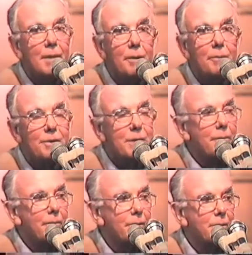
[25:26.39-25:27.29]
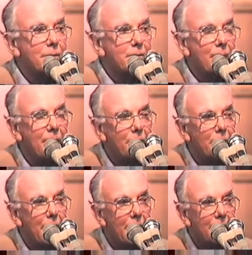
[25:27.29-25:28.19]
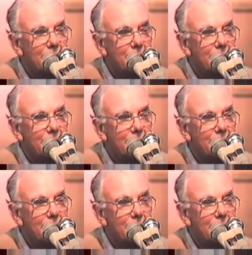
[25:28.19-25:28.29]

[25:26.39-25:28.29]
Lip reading: on which some of you are spending your money